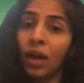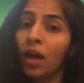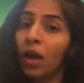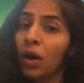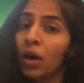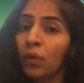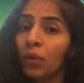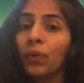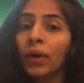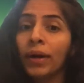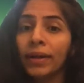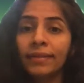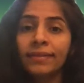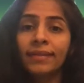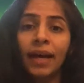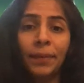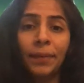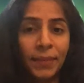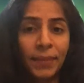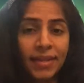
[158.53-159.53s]
Well,
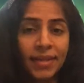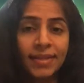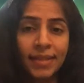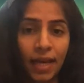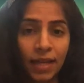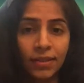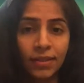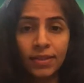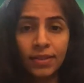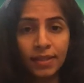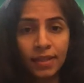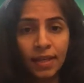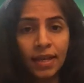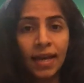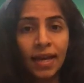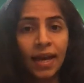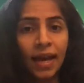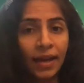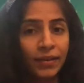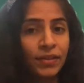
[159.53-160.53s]
that makes sense.
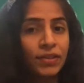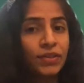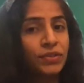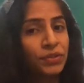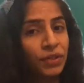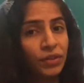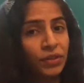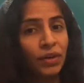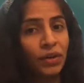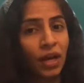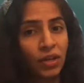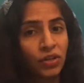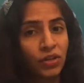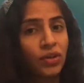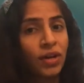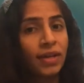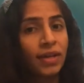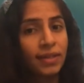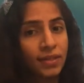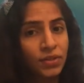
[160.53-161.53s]
At least Dhritarashtra
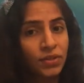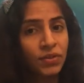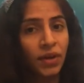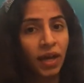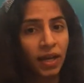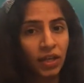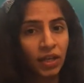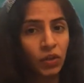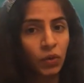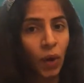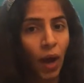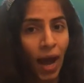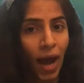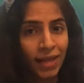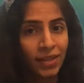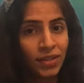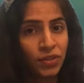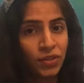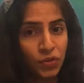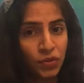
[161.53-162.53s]
is trying to
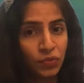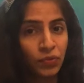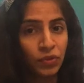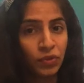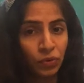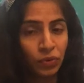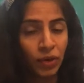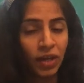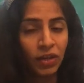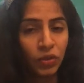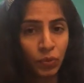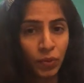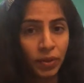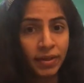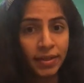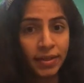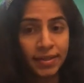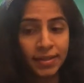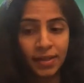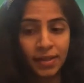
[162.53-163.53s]
ask to Vidura and to
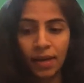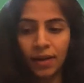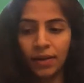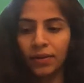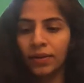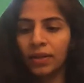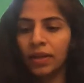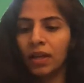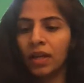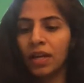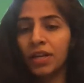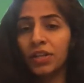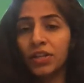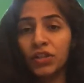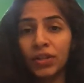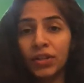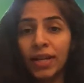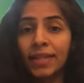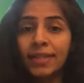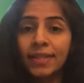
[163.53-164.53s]
understand. So
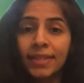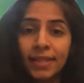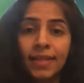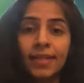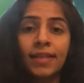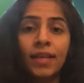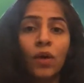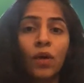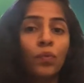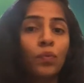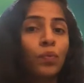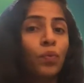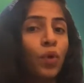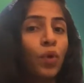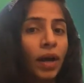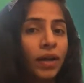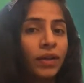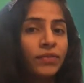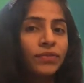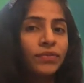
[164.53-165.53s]
let's see now what
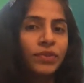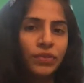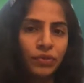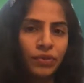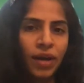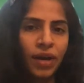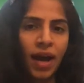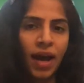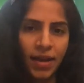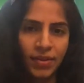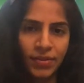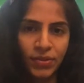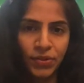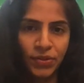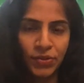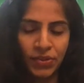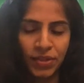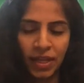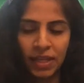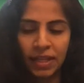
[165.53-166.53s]
Vidura has to
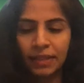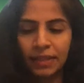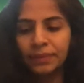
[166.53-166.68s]
say.